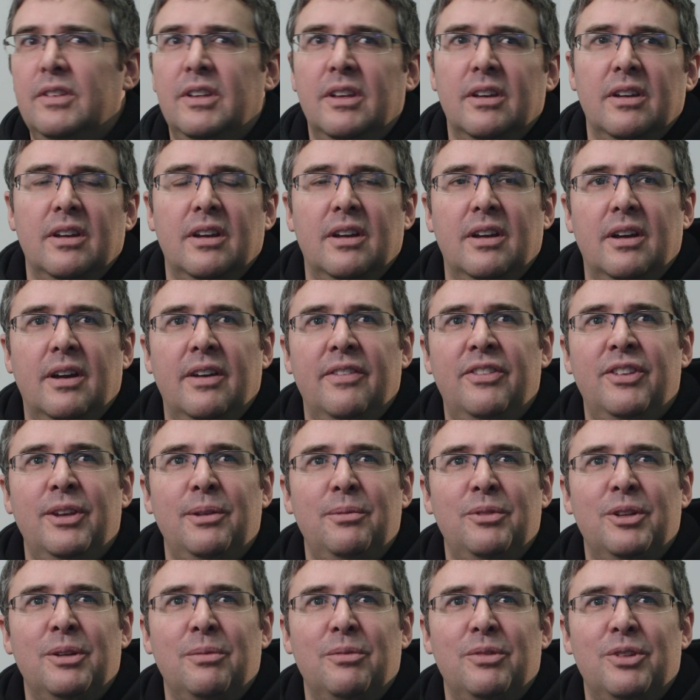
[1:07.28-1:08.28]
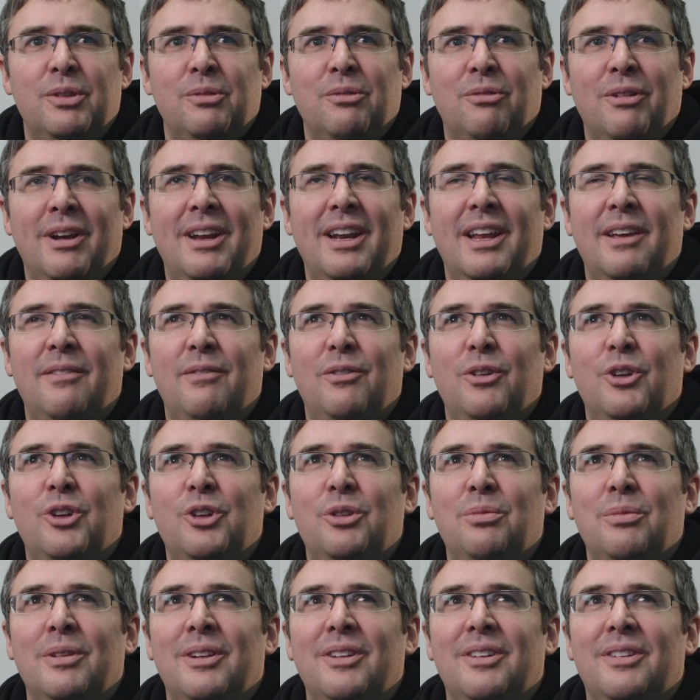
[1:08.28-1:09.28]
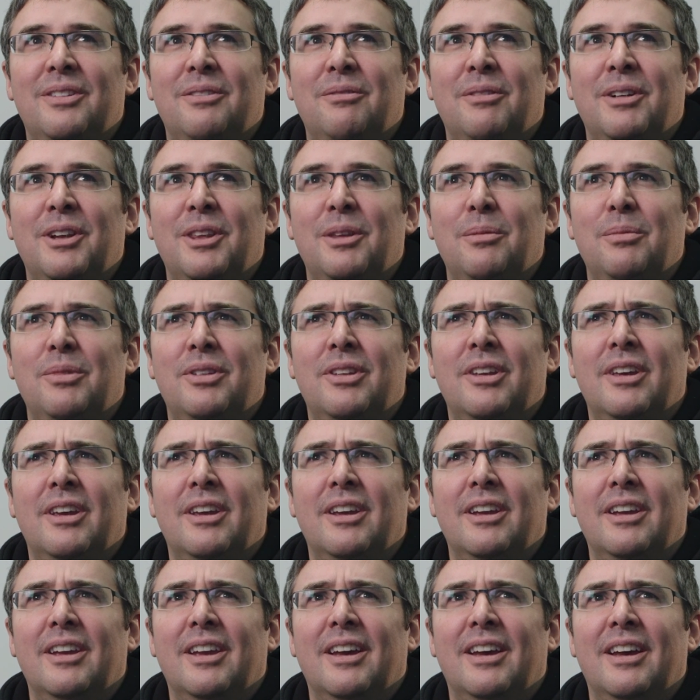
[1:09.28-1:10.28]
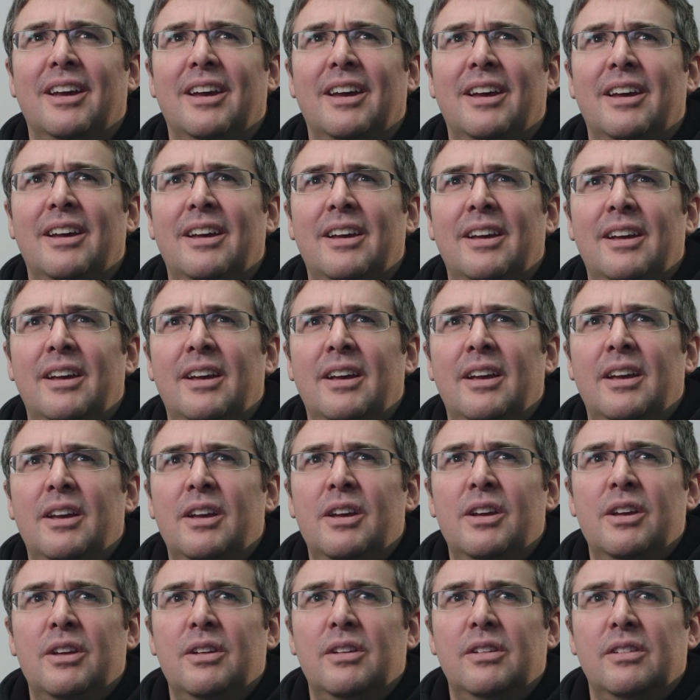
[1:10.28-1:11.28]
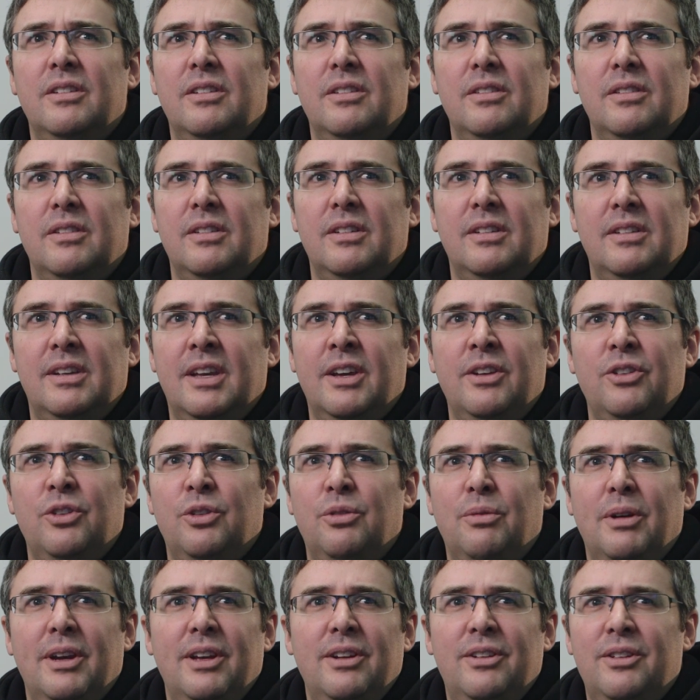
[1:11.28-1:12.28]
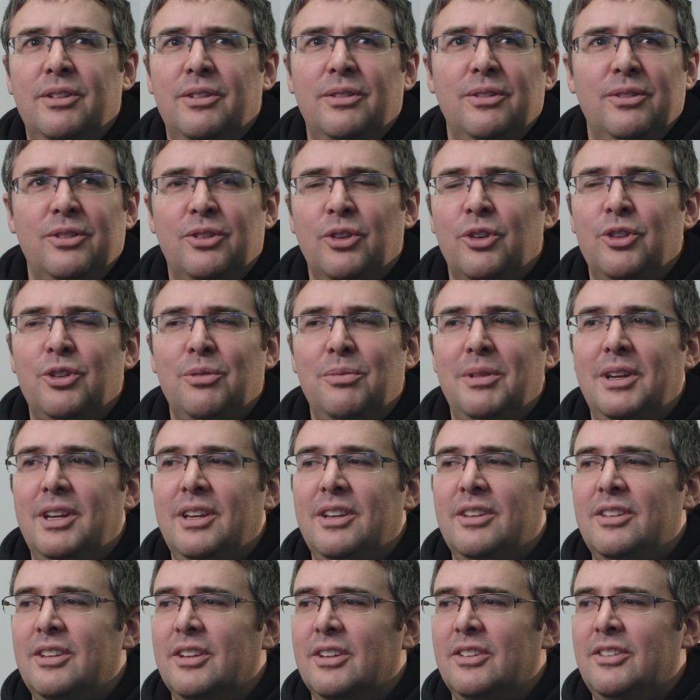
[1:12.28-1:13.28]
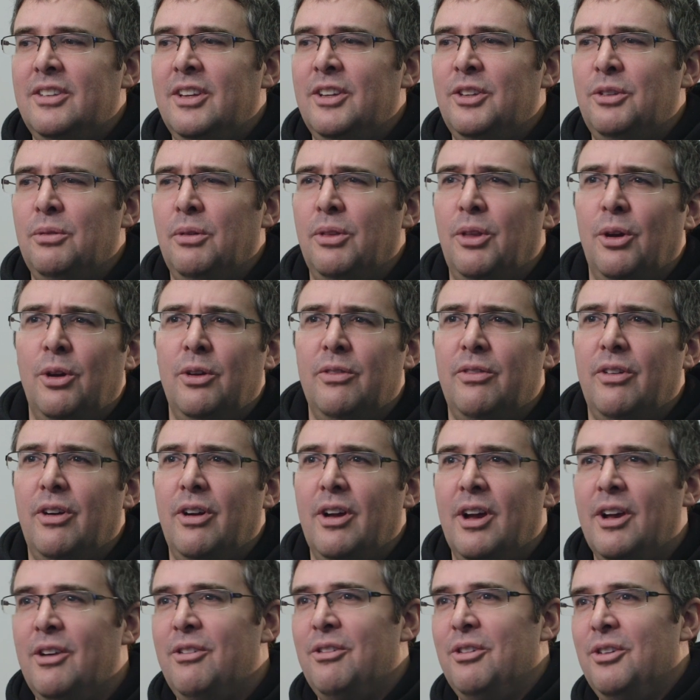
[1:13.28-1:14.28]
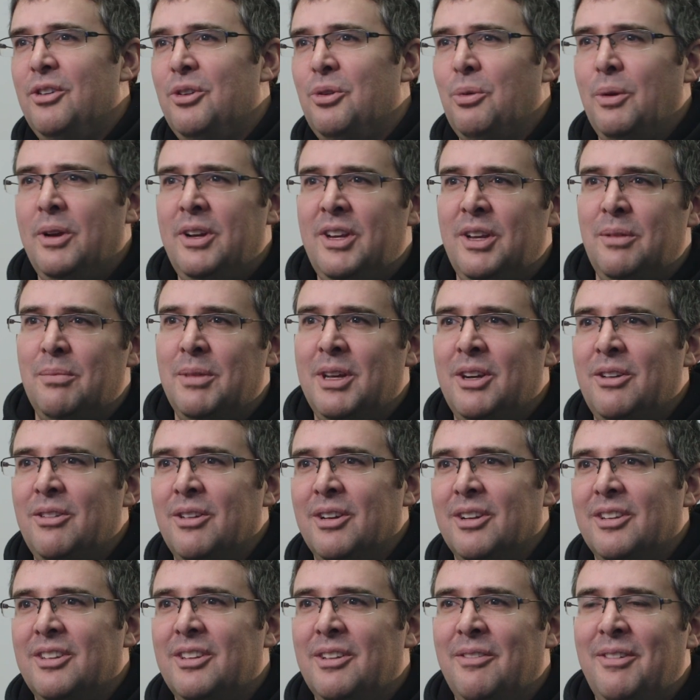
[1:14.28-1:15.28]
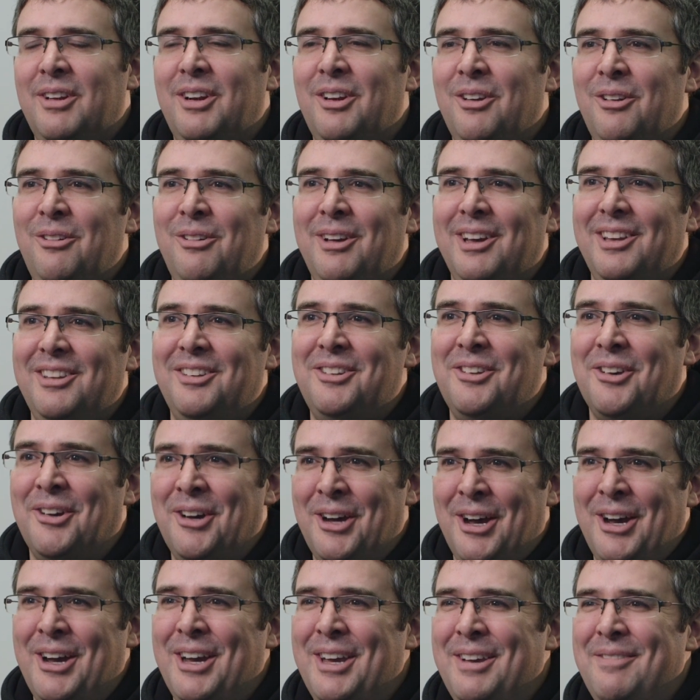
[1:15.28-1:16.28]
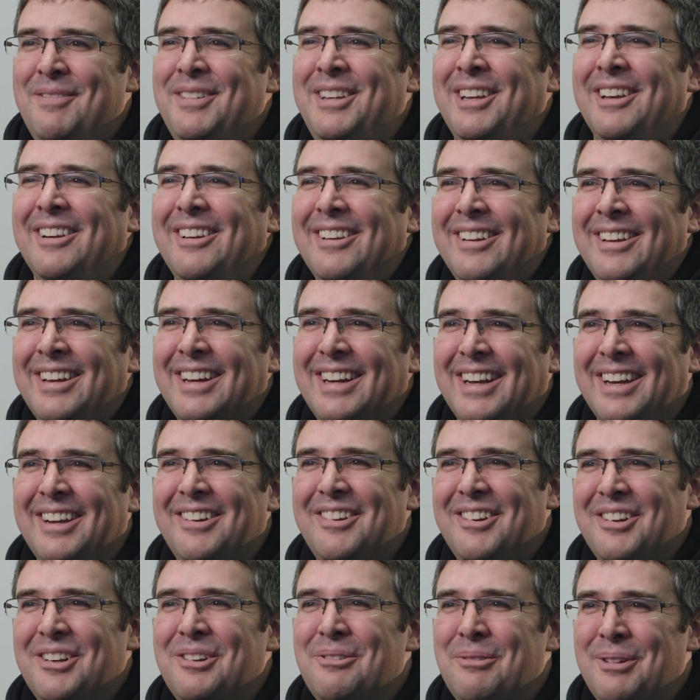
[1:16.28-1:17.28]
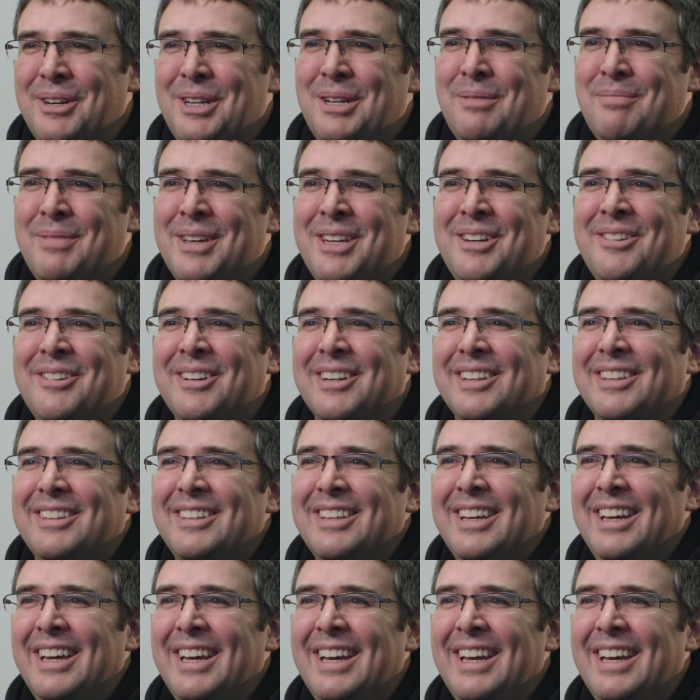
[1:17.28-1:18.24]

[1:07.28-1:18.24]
I've seen some great advertisements, one of them saying, get your way to social media success with over 120 metrics. I mean, who has time to look at 120 metrics?